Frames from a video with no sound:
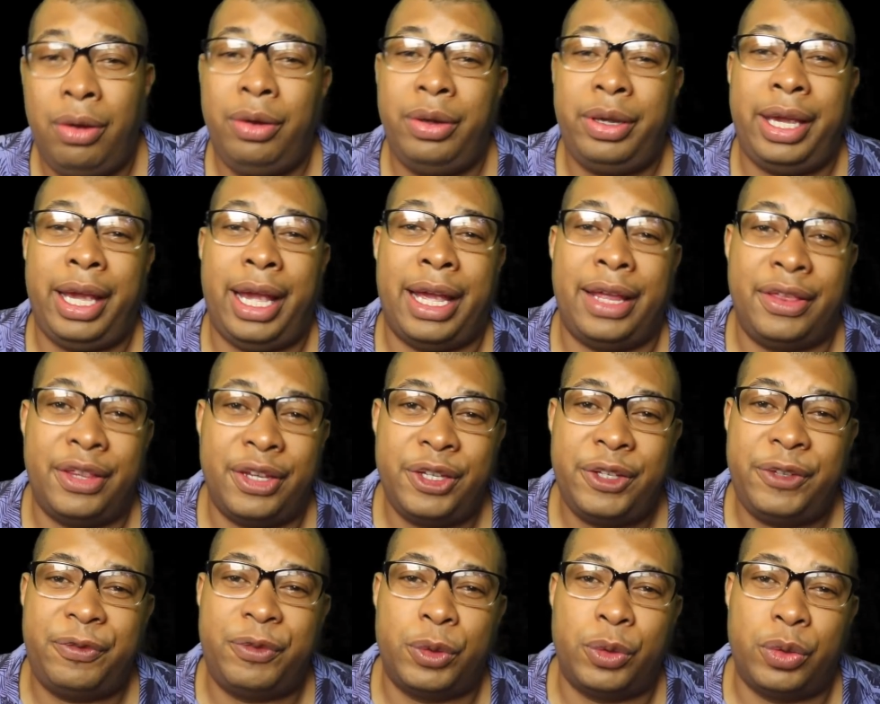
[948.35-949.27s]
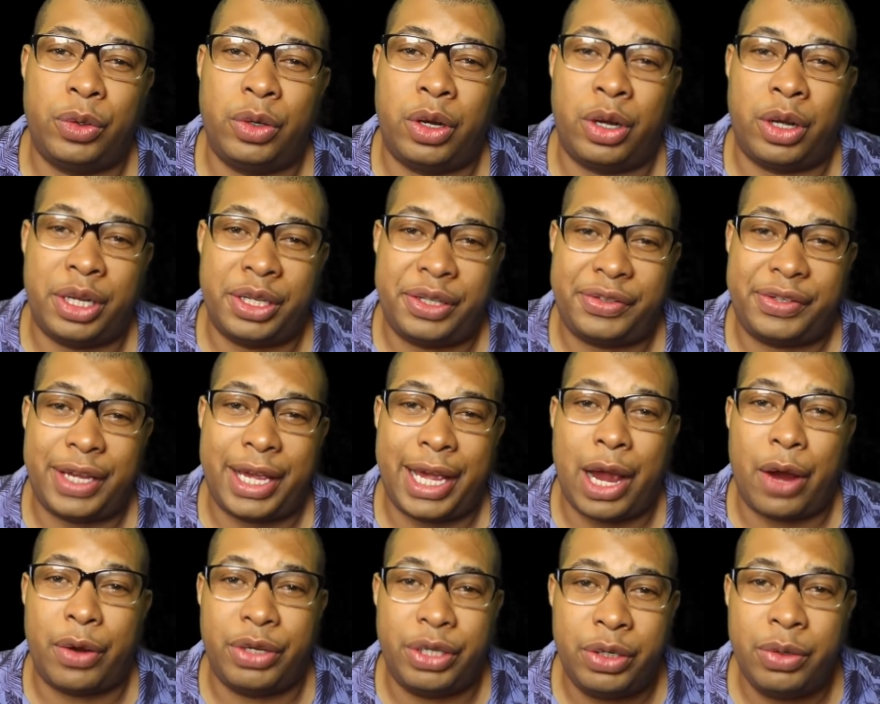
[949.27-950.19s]
Okay, this fool gonna
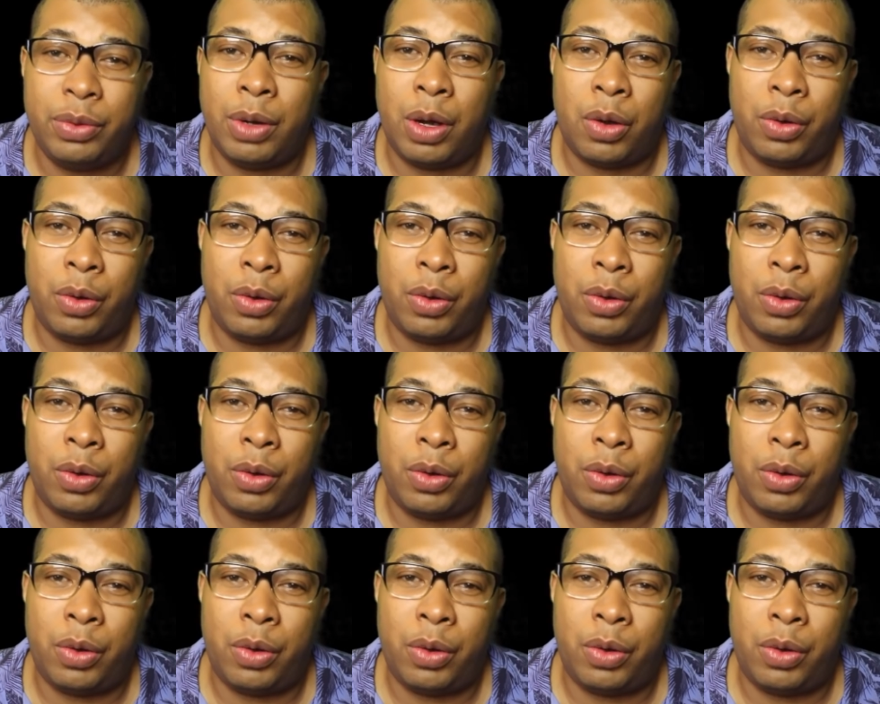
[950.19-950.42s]
say, are you